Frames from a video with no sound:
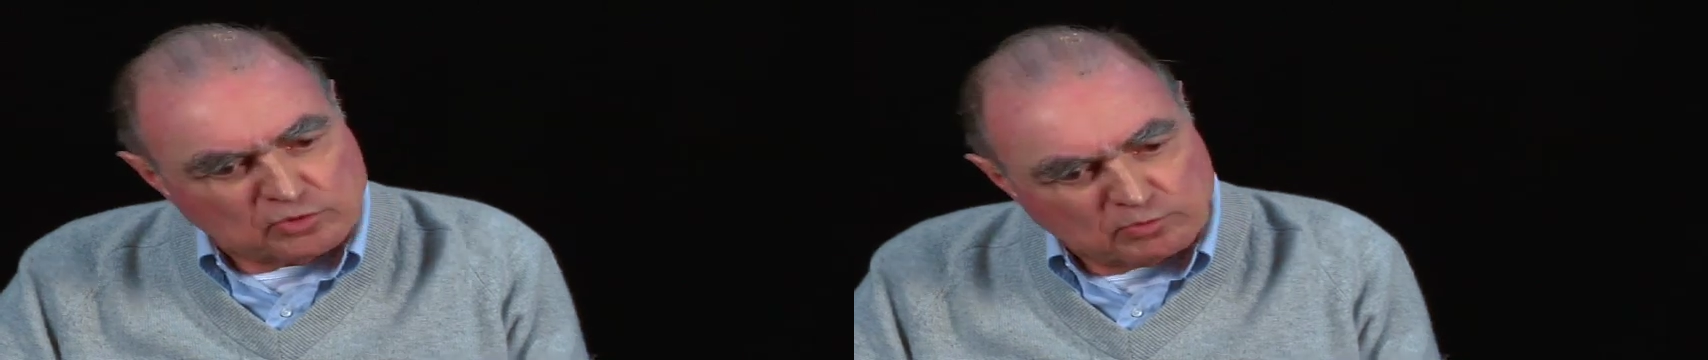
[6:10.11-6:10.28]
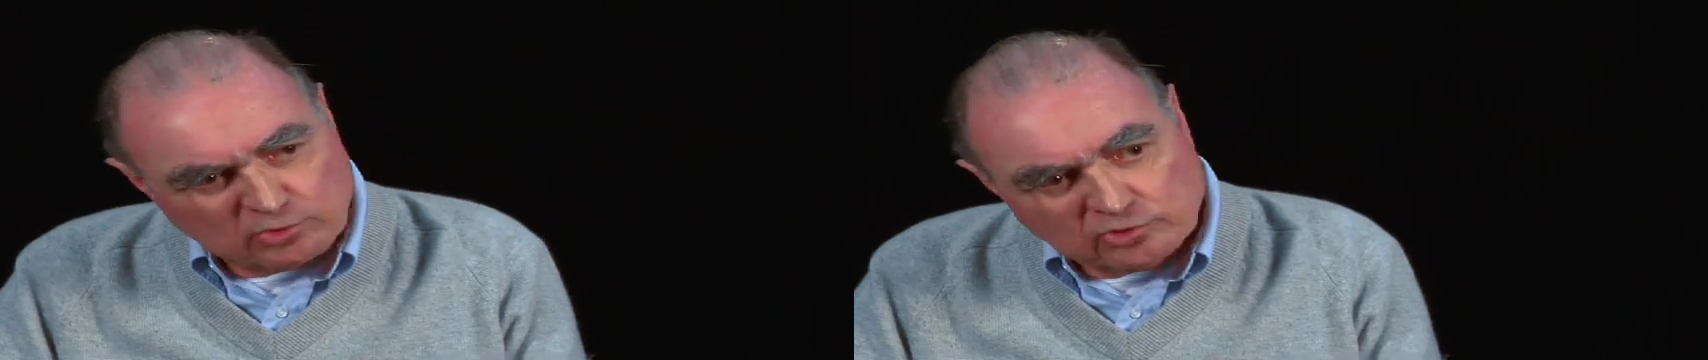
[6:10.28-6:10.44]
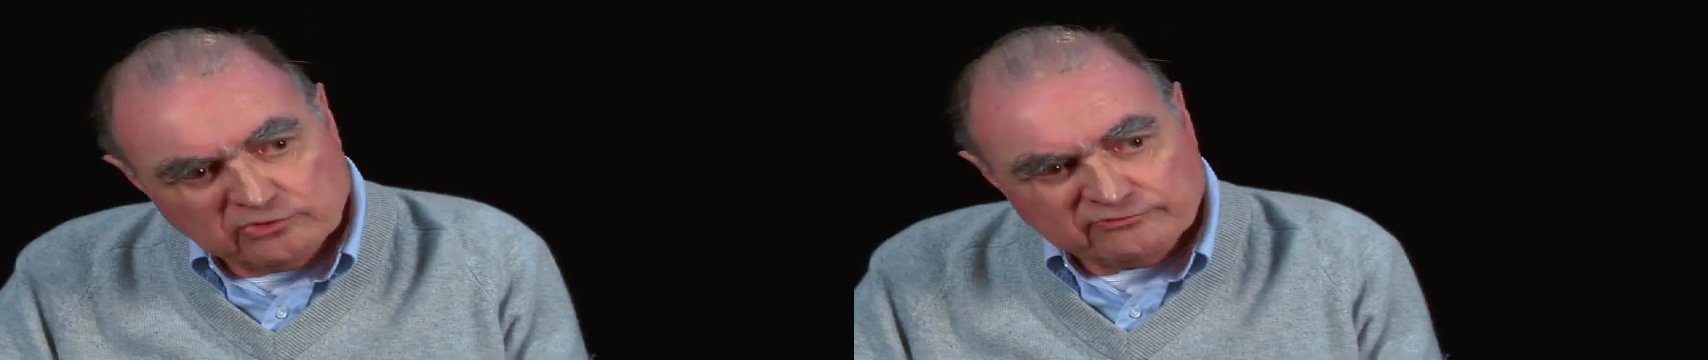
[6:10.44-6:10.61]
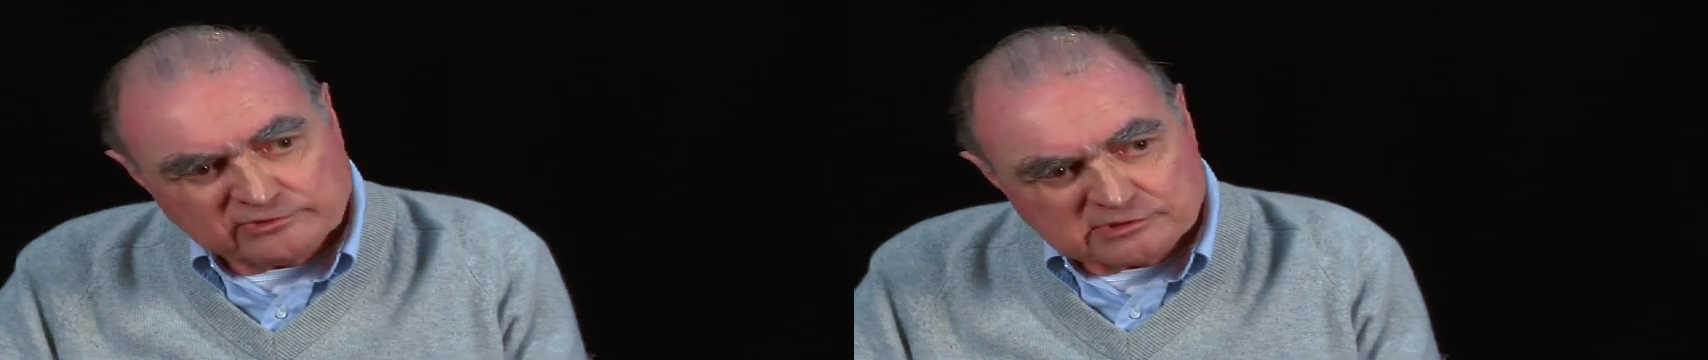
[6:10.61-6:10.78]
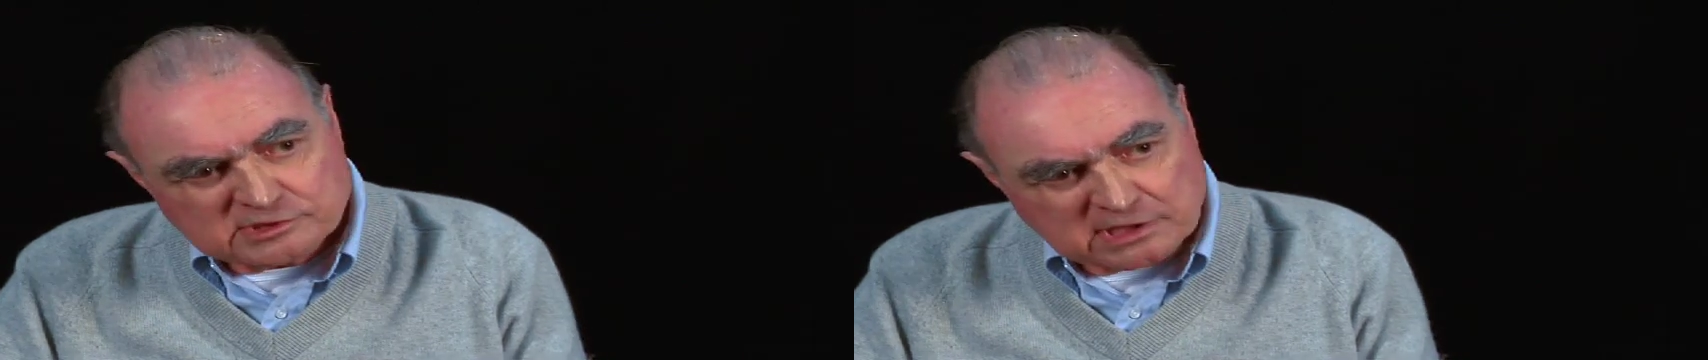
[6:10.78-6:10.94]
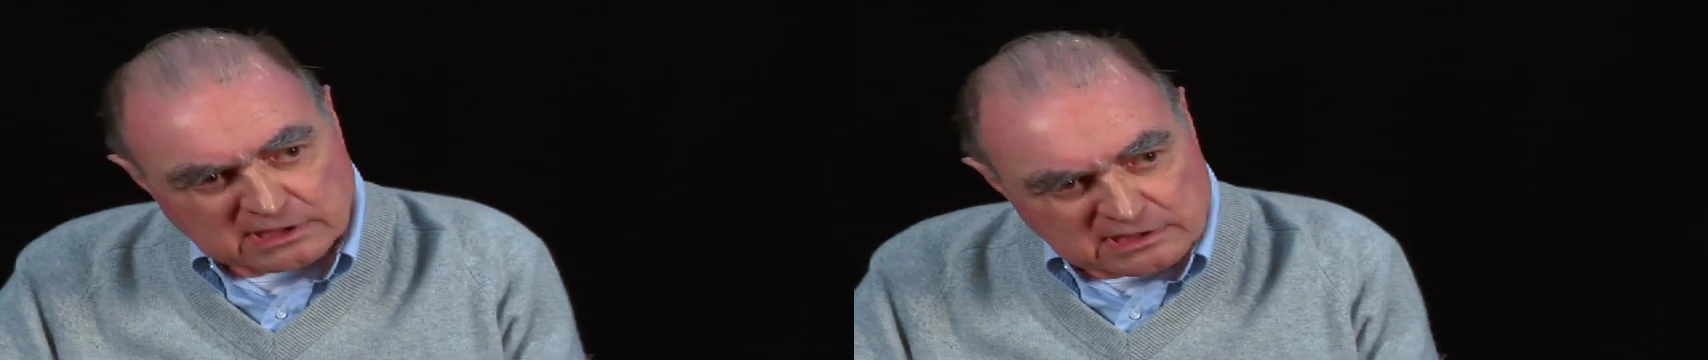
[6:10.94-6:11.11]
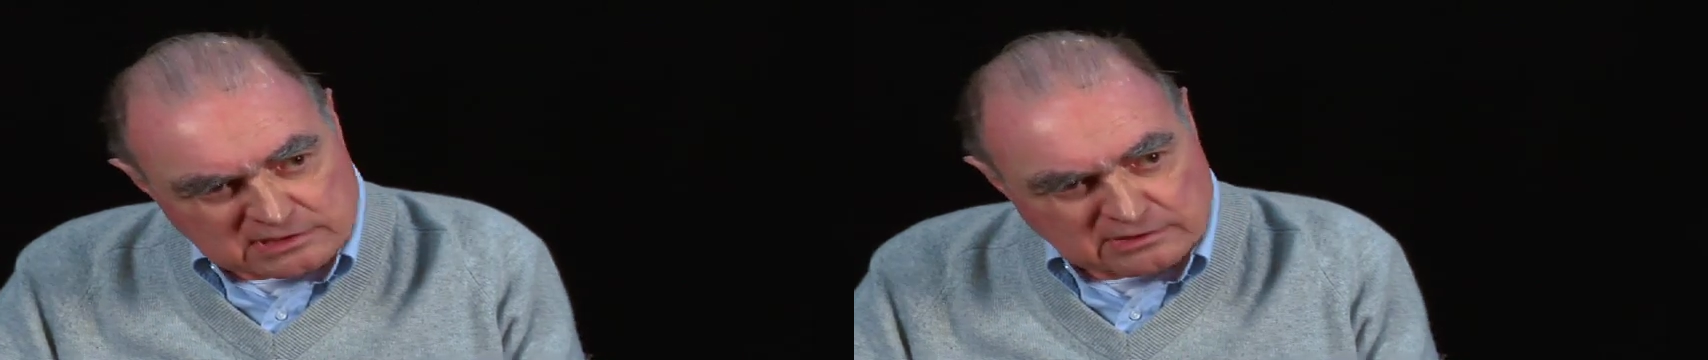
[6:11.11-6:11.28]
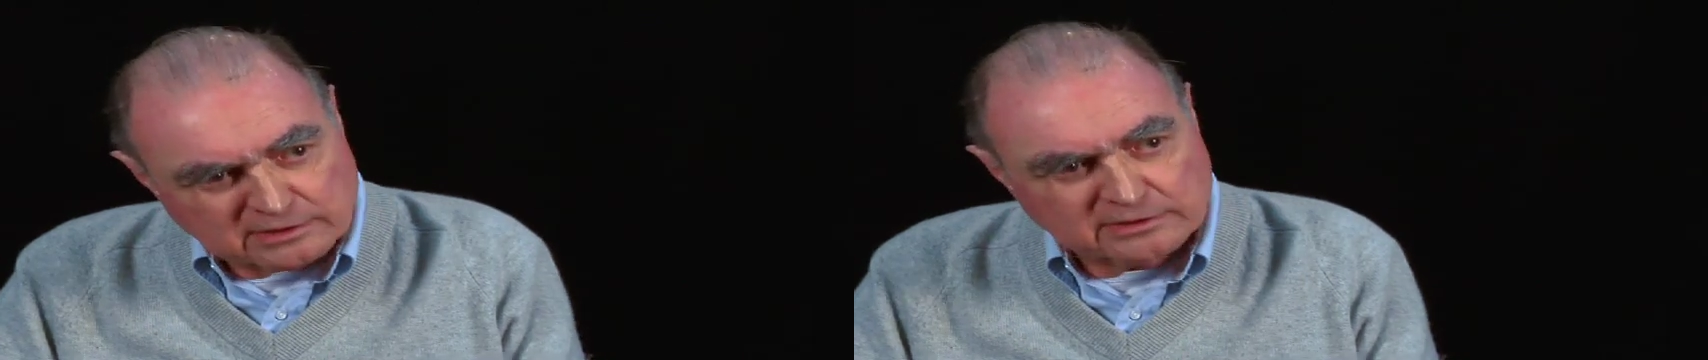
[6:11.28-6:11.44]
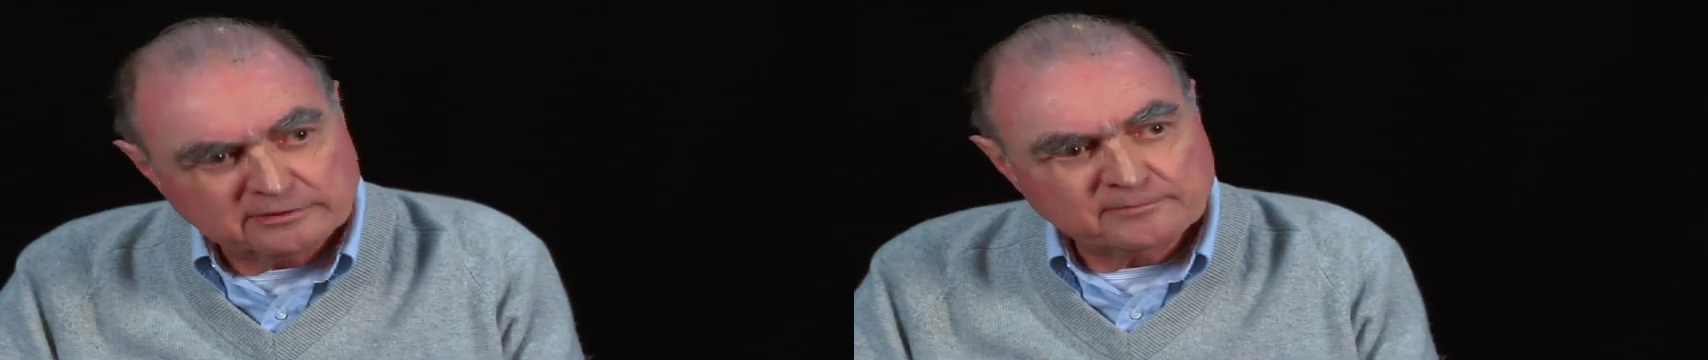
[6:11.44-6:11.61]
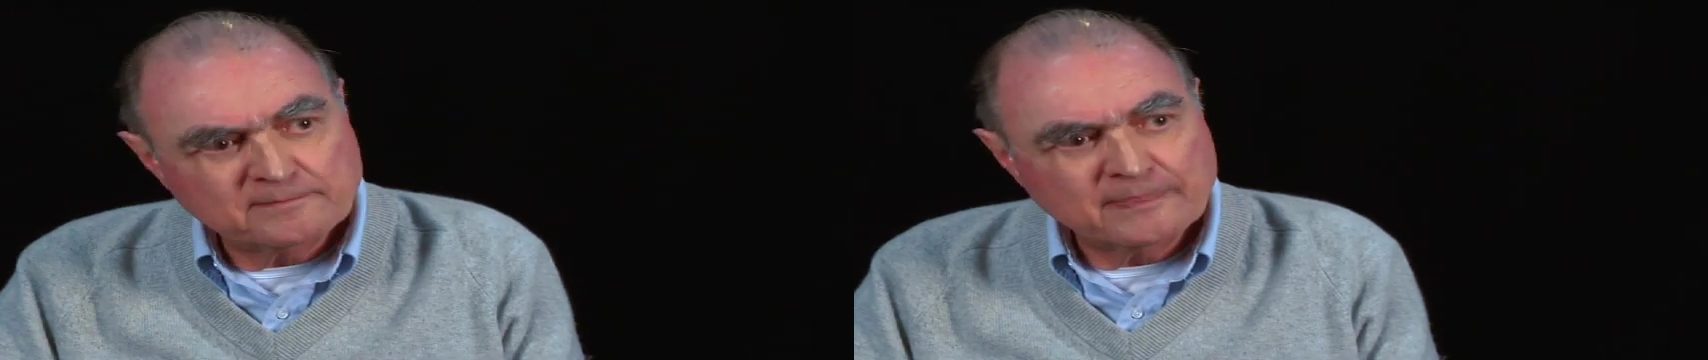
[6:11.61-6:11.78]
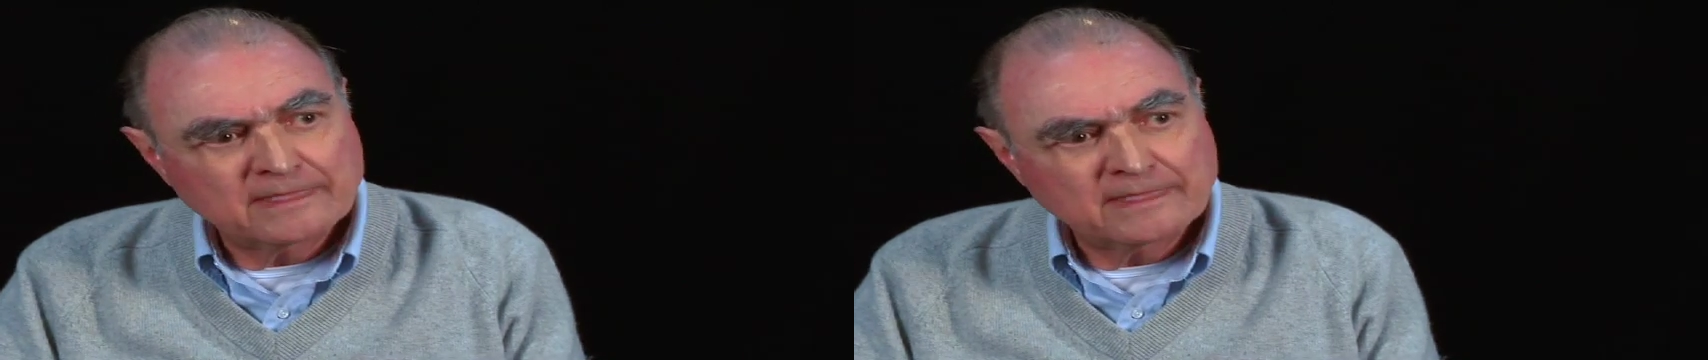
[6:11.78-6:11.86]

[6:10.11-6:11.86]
to move to San Antonio